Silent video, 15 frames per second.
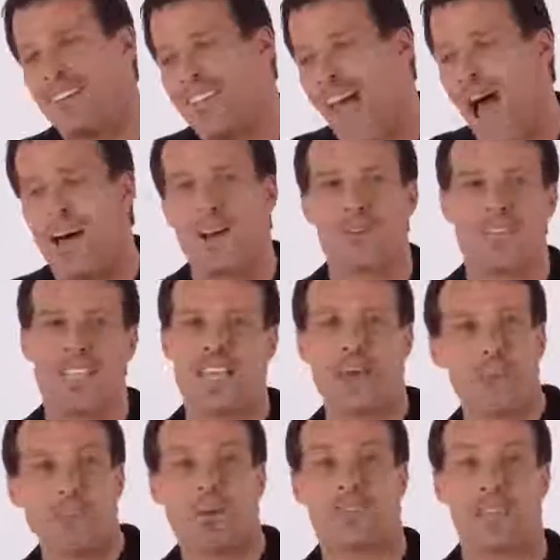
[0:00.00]
Now I don't say
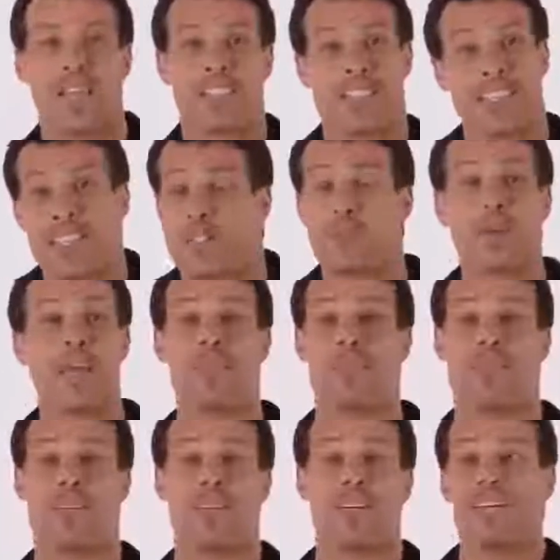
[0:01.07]
that person, I say these
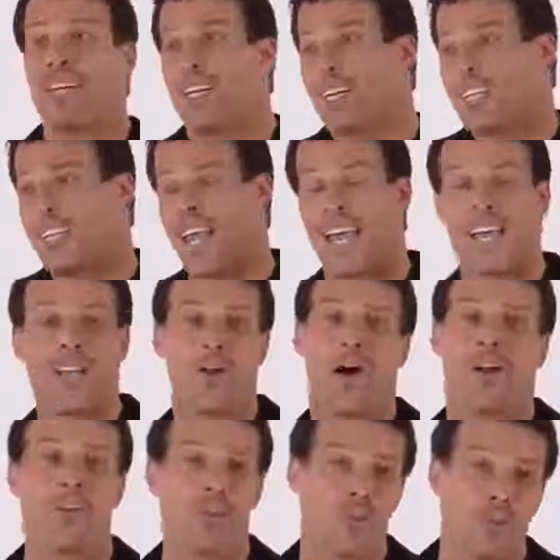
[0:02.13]
people, and I can go
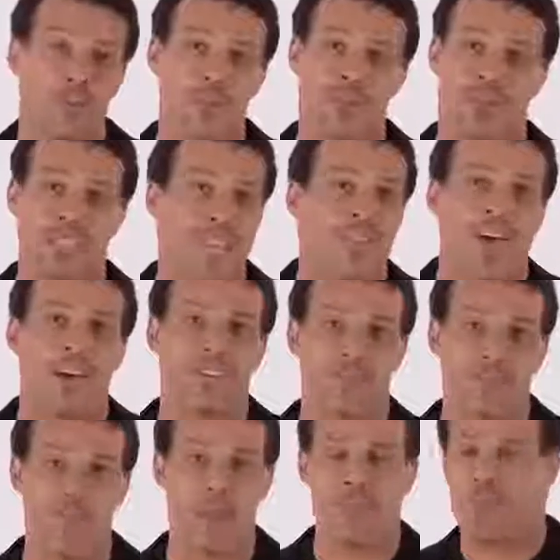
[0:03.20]
out in a room of
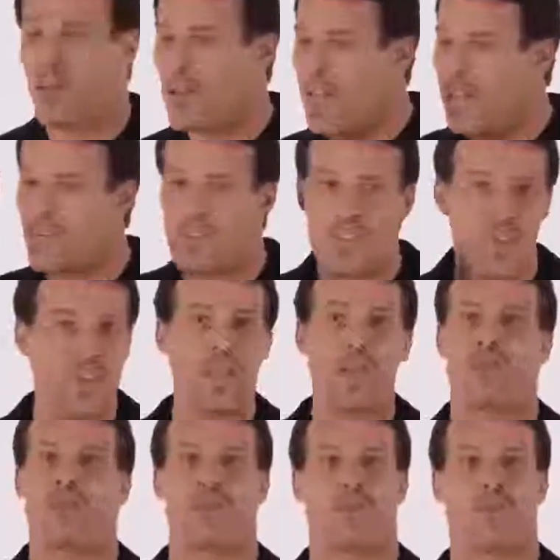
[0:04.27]
10,000 people and
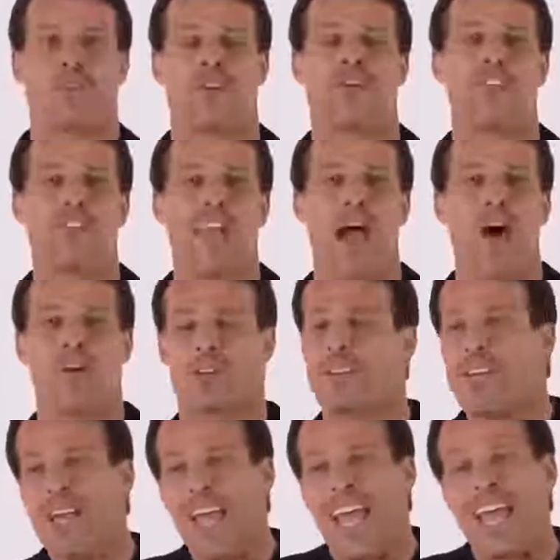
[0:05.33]
deliver for 50
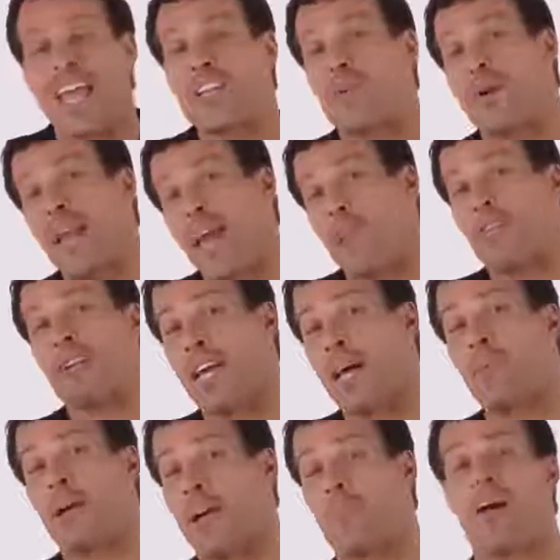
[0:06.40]
hours, and I do it every
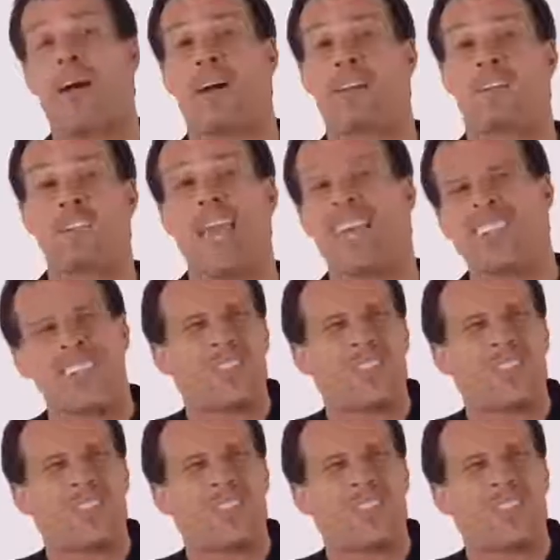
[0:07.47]
time I come back on stage.